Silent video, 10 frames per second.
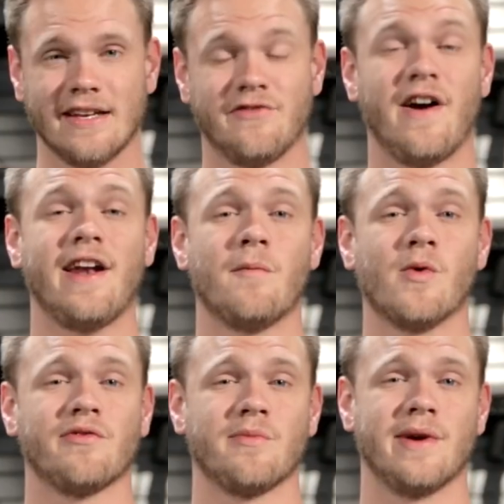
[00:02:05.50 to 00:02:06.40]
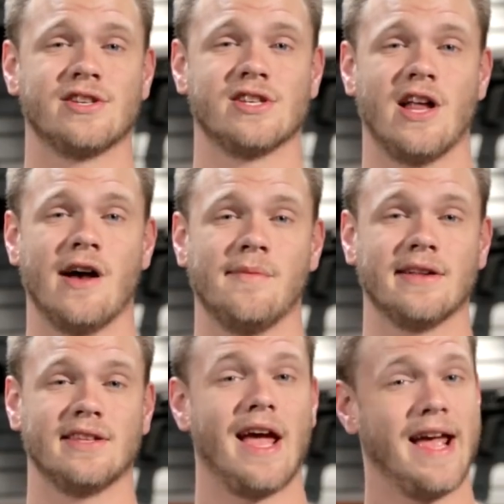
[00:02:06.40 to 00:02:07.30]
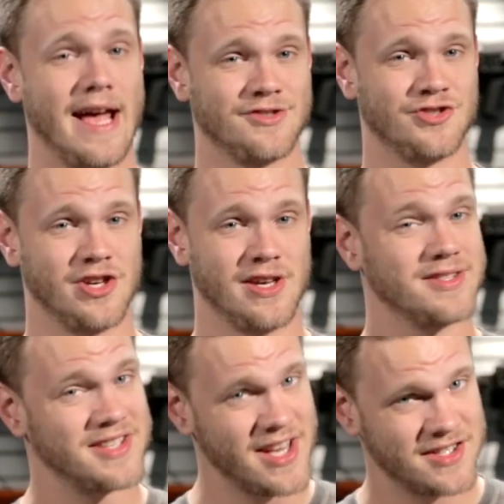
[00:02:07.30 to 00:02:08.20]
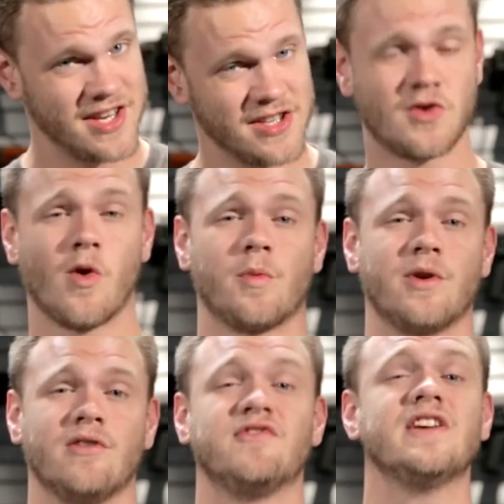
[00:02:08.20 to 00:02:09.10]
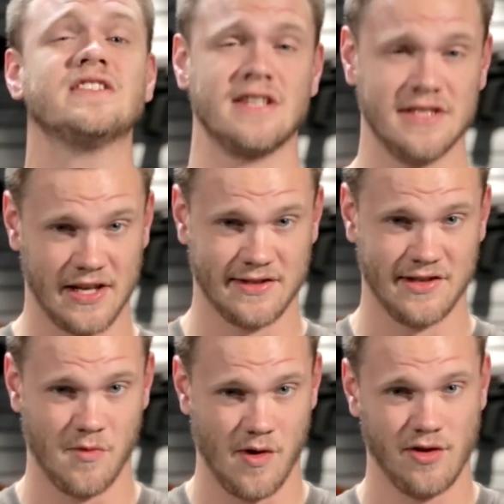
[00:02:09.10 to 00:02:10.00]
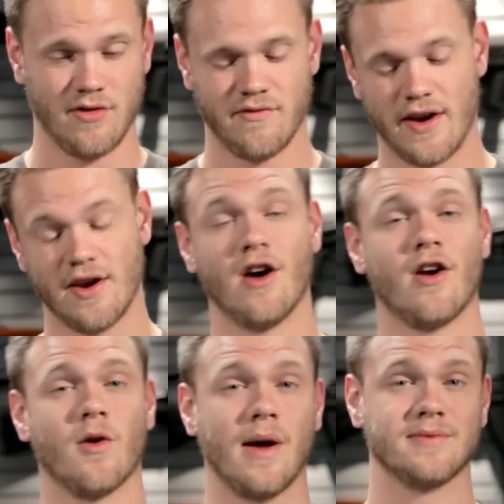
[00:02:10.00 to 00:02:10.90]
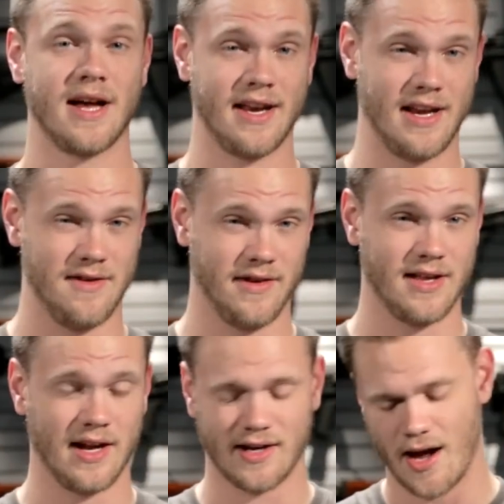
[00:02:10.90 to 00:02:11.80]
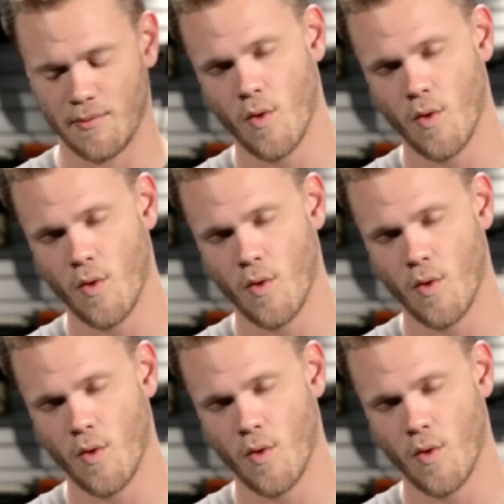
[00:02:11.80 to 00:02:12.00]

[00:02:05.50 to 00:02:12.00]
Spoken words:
To find out more information about the ASG CZ Scorpion VZ61, you can find it on our website at Evike.com,